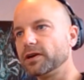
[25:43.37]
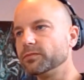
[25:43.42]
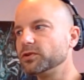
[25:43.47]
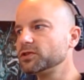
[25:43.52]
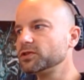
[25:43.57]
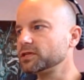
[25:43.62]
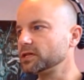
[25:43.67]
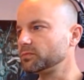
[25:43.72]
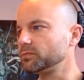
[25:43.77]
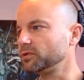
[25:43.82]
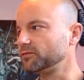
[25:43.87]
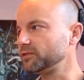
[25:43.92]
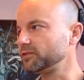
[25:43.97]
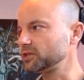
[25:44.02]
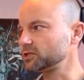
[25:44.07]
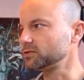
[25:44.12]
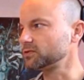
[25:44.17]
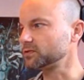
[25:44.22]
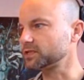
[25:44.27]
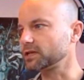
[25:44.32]
I'm using the
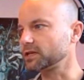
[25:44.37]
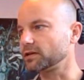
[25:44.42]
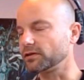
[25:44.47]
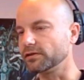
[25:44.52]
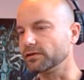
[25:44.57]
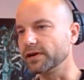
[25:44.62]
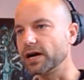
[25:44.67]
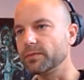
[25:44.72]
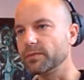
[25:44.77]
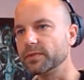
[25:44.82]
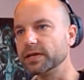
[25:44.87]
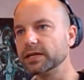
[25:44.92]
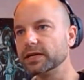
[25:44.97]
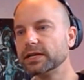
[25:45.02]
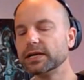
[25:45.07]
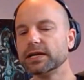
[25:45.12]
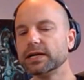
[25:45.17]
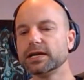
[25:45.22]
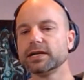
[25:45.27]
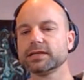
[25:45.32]
professionals that are around me
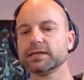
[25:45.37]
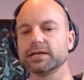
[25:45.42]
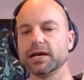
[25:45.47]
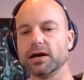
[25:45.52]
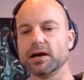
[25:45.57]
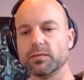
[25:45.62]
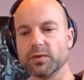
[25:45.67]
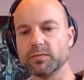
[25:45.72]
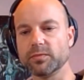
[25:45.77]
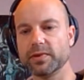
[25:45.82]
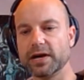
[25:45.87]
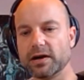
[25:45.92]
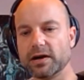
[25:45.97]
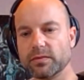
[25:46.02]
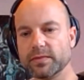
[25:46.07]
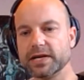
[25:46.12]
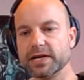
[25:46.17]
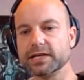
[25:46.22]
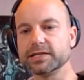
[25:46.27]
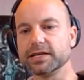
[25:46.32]
to help
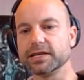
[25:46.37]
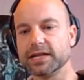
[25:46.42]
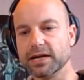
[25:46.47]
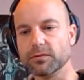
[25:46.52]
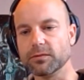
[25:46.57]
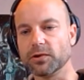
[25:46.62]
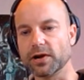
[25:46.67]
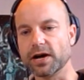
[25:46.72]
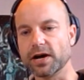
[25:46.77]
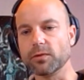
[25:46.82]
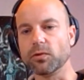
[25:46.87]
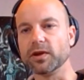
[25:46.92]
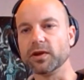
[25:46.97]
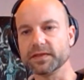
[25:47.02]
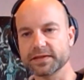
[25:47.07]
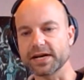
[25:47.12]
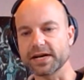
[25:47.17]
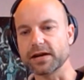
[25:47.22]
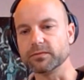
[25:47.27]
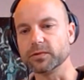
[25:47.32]
empower me to get what I
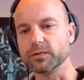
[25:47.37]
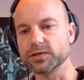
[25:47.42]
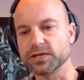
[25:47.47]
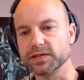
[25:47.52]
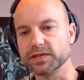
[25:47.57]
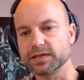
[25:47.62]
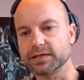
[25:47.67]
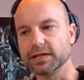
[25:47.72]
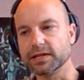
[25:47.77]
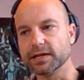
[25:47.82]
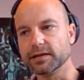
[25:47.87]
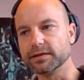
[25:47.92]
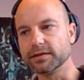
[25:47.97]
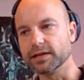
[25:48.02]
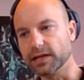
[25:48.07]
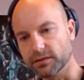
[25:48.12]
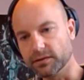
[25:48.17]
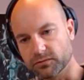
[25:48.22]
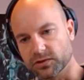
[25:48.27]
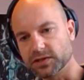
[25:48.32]
want done, which is the
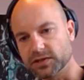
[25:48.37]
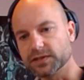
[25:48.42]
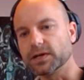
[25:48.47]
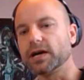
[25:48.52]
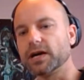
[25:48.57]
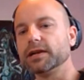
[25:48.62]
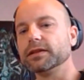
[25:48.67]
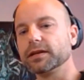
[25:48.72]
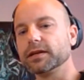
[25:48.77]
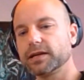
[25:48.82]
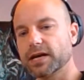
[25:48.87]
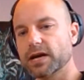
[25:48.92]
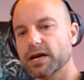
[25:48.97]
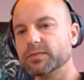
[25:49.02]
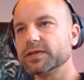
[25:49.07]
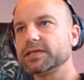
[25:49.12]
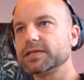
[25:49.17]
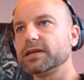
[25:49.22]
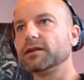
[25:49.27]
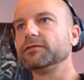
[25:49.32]
level design and the game
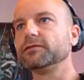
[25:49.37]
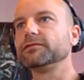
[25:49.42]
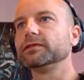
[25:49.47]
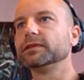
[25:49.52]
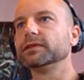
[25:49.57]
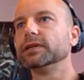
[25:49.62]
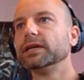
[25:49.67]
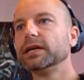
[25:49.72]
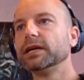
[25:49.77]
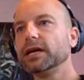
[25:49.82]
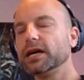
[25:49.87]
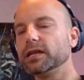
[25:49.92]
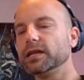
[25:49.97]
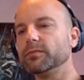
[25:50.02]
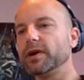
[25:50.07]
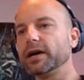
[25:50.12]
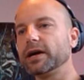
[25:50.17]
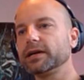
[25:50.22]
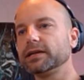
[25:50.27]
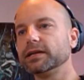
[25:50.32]
itself and the
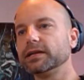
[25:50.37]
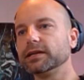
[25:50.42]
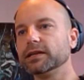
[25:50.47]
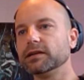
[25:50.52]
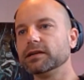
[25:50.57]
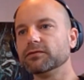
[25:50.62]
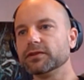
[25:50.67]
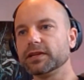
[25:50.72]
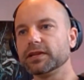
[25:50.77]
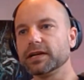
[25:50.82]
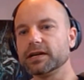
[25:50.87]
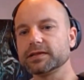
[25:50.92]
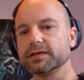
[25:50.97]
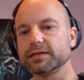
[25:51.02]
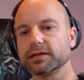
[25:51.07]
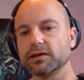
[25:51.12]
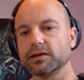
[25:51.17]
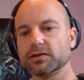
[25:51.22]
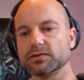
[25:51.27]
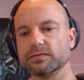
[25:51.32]
marketing and everything else
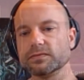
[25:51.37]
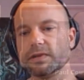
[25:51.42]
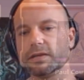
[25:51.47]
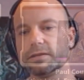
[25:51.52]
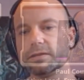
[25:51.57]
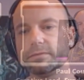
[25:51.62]
that goes around it.